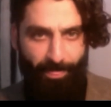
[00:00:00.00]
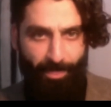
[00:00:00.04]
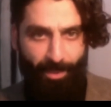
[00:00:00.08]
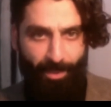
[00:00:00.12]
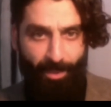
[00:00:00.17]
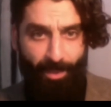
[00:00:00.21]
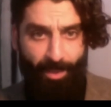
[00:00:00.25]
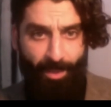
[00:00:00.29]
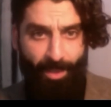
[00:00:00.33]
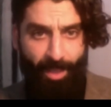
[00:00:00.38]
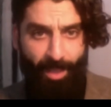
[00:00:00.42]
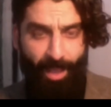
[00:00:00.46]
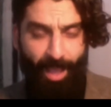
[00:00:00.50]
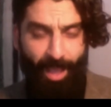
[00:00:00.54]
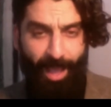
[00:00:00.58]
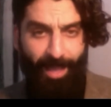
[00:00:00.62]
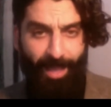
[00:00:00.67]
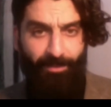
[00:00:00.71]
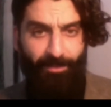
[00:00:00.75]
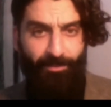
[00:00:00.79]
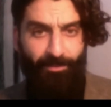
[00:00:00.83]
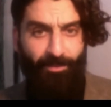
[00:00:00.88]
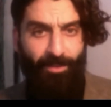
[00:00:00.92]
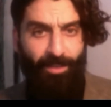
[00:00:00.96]
Mm-hmm.
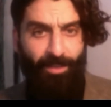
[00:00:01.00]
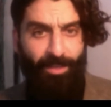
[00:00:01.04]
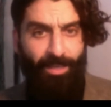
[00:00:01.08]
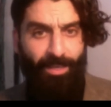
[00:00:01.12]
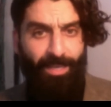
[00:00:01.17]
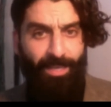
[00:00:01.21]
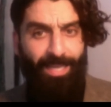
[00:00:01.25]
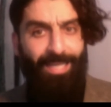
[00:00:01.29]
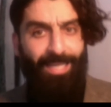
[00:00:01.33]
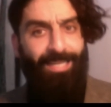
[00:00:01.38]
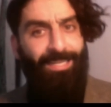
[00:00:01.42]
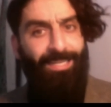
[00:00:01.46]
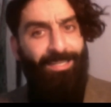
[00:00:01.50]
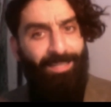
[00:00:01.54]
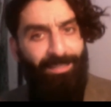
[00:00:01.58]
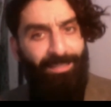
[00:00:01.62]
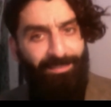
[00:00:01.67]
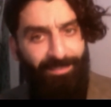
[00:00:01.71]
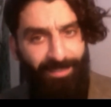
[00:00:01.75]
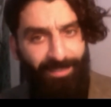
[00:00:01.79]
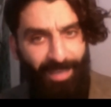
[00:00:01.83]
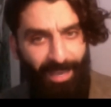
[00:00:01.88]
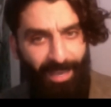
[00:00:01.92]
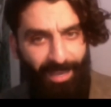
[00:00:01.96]
And in
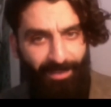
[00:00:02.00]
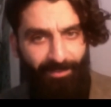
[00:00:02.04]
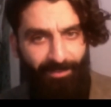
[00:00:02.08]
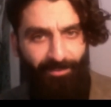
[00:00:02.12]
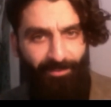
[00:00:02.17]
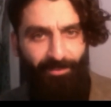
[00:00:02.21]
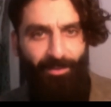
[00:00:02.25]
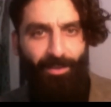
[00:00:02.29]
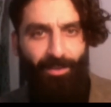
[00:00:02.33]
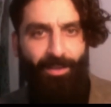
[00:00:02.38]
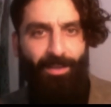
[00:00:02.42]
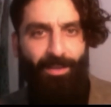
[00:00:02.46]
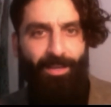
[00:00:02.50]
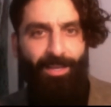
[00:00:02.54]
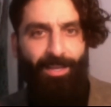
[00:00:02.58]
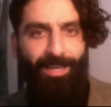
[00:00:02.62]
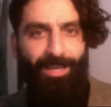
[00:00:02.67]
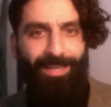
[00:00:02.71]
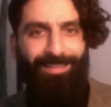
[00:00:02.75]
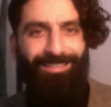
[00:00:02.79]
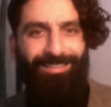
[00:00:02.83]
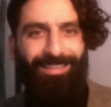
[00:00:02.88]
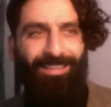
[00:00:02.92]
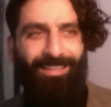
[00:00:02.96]
this case,
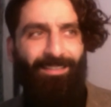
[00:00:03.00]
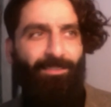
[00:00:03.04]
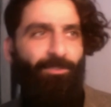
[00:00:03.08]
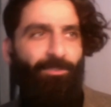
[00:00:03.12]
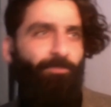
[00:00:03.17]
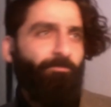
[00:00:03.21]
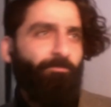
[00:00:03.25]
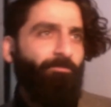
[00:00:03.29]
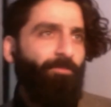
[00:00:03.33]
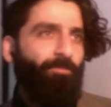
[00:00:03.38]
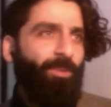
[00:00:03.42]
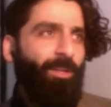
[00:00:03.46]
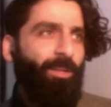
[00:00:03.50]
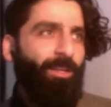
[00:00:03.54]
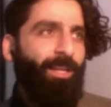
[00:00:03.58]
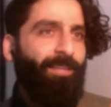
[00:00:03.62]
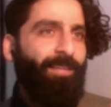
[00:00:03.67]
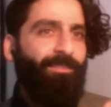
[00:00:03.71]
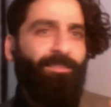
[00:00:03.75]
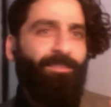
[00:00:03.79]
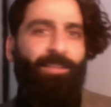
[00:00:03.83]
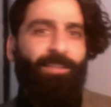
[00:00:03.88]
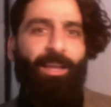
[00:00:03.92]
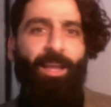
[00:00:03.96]
it is,
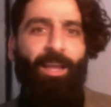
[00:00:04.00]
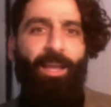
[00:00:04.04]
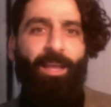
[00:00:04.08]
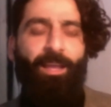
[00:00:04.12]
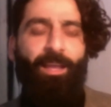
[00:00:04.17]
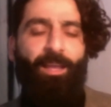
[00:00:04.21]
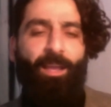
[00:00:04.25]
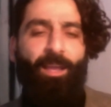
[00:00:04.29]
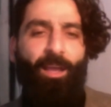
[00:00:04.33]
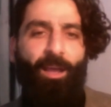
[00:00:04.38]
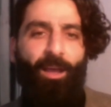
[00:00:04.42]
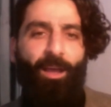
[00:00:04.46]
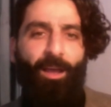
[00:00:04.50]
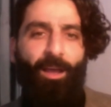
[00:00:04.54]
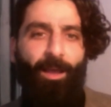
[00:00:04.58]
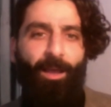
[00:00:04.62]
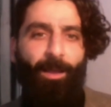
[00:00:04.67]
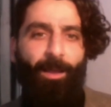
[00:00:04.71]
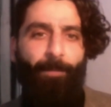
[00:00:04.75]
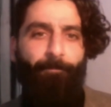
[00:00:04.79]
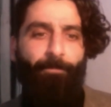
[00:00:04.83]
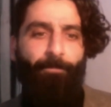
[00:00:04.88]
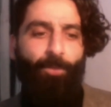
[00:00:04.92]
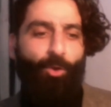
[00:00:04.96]
let's say,
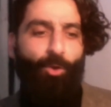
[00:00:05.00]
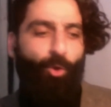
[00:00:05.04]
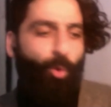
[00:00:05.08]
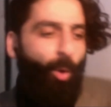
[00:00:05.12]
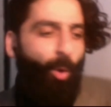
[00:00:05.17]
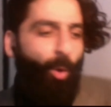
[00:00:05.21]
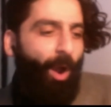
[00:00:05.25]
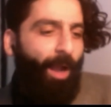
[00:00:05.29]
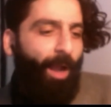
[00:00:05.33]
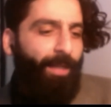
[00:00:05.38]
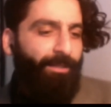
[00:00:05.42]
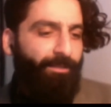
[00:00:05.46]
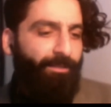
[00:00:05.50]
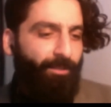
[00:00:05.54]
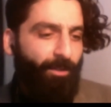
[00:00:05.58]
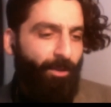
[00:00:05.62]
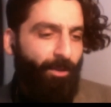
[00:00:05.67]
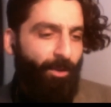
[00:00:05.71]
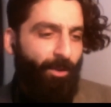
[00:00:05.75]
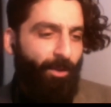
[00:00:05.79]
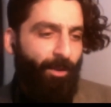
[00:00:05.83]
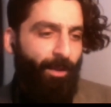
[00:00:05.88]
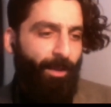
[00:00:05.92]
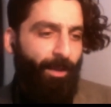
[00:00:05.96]
quite
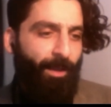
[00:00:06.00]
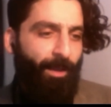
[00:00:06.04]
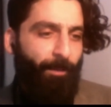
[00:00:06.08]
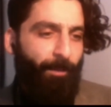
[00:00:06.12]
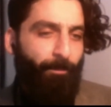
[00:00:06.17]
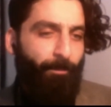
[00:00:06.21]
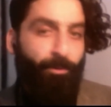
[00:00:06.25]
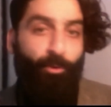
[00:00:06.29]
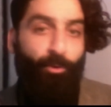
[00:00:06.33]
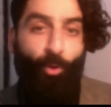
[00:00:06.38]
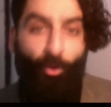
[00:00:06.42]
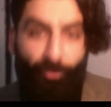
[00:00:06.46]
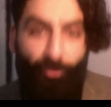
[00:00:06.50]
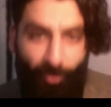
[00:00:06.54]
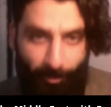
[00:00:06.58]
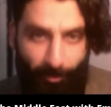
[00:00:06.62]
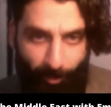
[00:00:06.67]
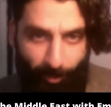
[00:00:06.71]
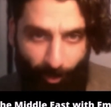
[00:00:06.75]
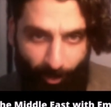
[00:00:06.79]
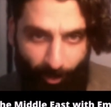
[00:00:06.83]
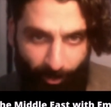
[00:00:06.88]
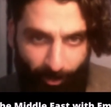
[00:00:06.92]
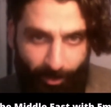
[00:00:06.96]

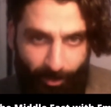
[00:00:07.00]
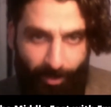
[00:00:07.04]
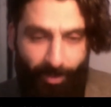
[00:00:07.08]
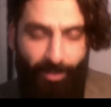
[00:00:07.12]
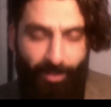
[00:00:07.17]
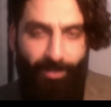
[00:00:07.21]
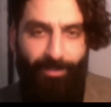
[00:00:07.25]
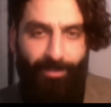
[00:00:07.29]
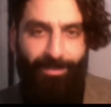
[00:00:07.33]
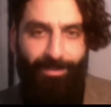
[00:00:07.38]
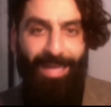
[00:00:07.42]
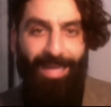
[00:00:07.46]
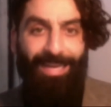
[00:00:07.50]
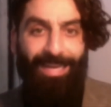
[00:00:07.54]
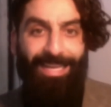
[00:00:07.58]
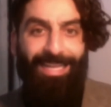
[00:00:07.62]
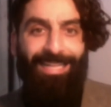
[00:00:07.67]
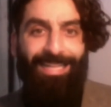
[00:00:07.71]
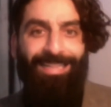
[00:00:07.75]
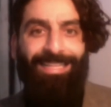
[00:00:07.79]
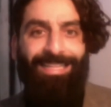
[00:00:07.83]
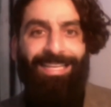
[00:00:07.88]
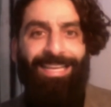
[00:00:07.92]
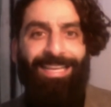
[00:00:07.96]
plausible
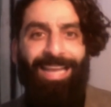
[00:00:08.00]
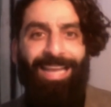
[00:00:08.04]
that in the